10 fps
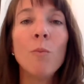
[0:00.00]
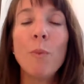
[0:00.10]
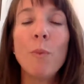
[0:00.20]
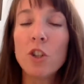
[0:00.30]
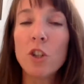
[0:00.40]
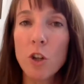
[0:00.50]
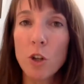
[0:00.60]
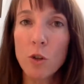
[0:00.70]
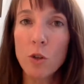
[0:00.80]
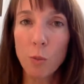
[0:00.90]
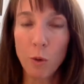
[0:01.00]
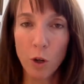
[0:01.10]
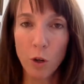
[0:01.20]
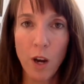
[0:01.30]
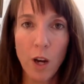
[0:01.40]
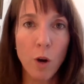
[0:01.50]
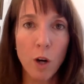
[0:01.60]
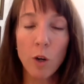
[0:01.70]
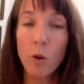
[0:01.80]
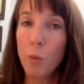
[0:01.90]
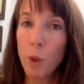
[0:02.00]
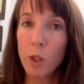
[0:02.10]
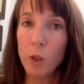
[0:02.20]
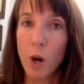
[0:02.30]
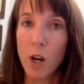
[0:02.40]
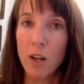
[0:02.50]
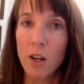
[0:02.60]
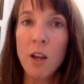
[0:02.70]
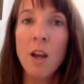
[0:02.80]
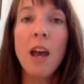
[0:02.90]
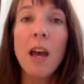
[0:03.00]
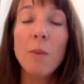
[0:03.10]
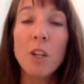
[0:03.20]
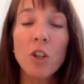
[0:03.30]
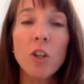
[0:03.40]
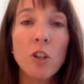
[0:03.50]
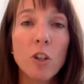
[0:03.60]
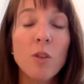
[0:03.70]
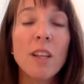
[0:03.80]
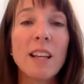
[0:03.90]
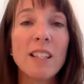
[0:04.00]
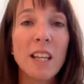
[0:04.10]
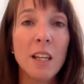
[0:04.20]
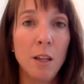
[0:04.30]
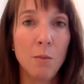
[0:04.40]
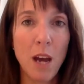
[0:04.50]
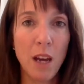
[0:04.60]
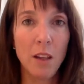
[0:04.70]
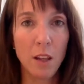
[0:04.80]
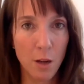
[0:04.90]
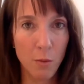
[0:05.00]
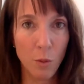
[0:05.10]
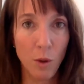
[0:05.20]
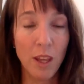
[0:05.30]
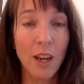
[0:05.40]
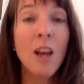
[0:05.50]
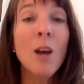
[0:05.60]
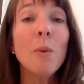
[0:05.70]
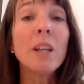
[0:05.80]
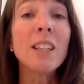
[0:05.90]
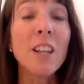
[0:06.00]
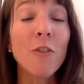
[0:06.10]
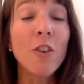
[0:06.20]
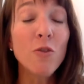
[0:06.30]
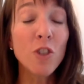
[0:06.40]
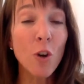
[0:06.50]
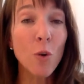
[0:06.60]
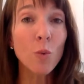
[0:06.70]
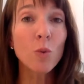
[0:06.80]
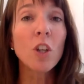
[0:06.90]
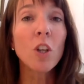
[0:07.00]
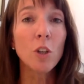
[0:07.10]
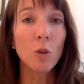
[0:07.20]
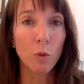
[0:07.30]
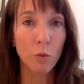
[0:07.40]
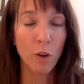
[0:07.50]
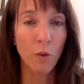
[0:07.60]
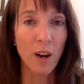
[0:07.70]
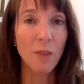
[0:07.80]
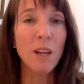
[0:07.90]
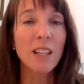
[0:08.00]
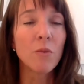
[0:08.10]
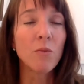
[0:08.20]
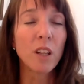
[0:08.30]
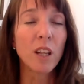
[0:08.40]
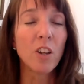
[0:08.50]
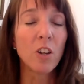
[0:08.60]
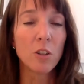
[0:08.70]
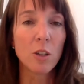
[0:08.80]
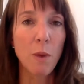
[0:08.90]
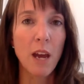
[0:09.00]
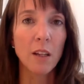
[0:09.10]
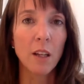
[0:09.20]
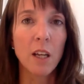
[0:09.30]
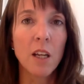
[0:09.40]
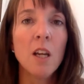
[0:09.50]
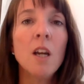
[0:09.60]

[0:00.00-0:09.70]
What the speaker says: Make sure you're using purified water or boiled water, and make sure you're using that saline packet that comes with it. Because if you don't, you will regret it because it really hurts badly.